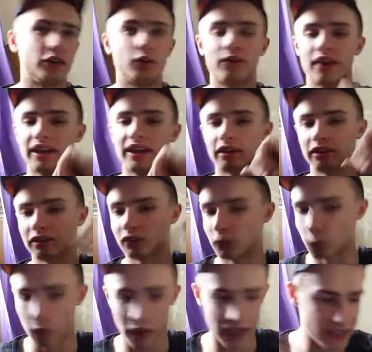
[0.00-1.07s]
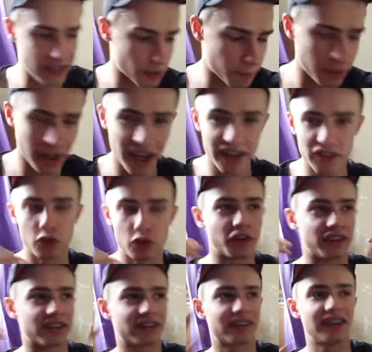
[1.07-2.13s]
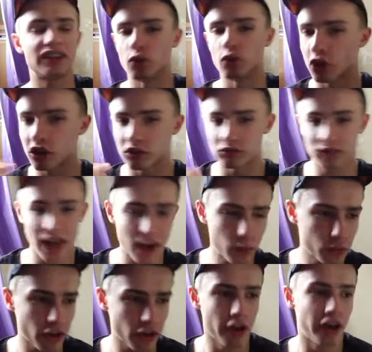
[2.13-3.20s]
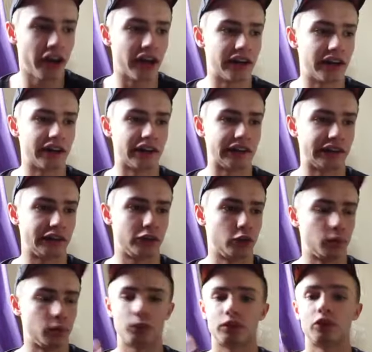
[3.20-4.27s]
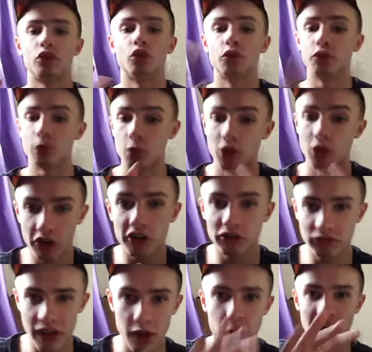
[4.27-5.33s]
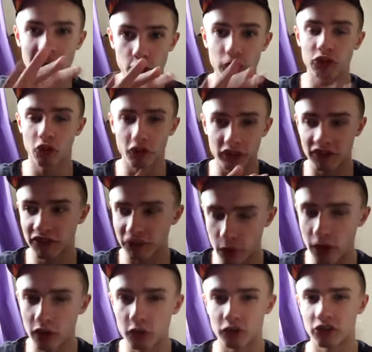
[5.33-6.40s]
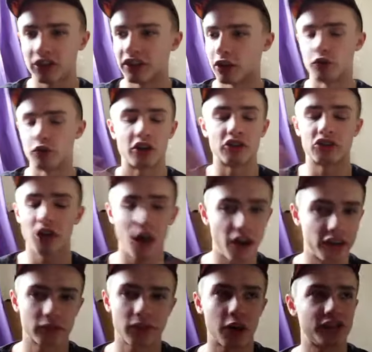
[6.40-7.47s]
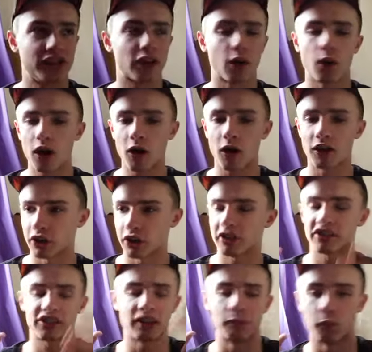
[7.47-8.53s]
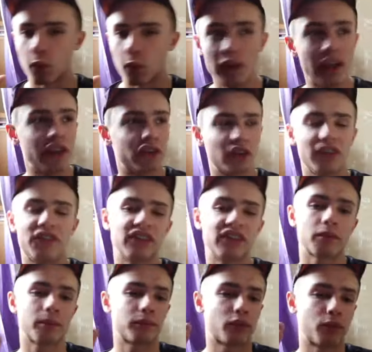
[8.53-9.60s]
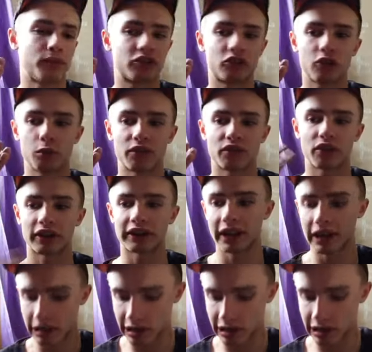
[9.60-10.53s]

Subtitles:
you are in the place. You can see. You look around. You look around outside the photo, so you could turn around. You go, oh, I can see more. So if it's something to do with like